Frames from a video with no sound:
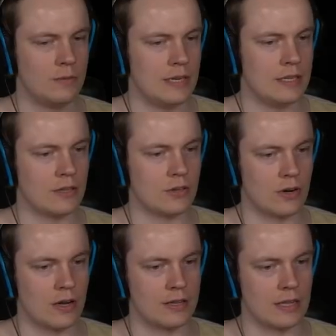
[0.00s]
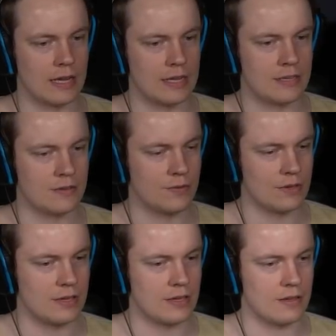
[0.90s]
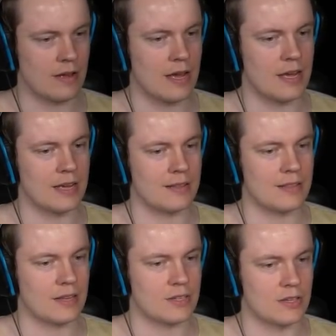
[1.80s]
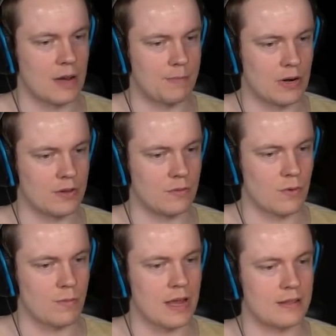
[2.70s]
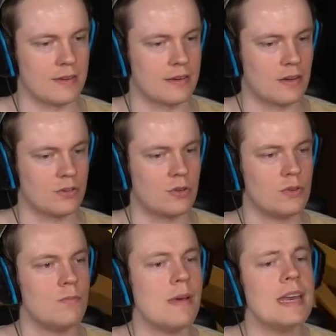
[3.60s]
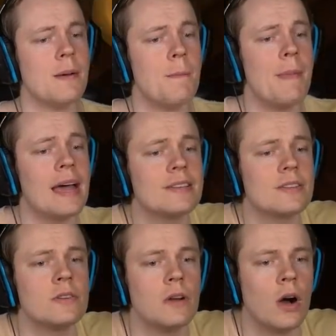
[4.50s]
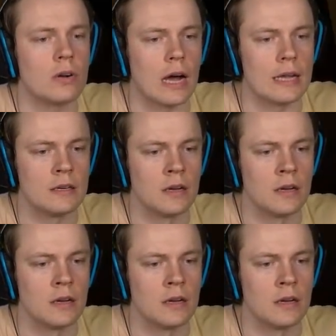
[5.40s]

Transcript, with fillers: We need to turn on the lights for the... Uh, that's not part of the romantic. Also, you made a mess, dude. Oh, God.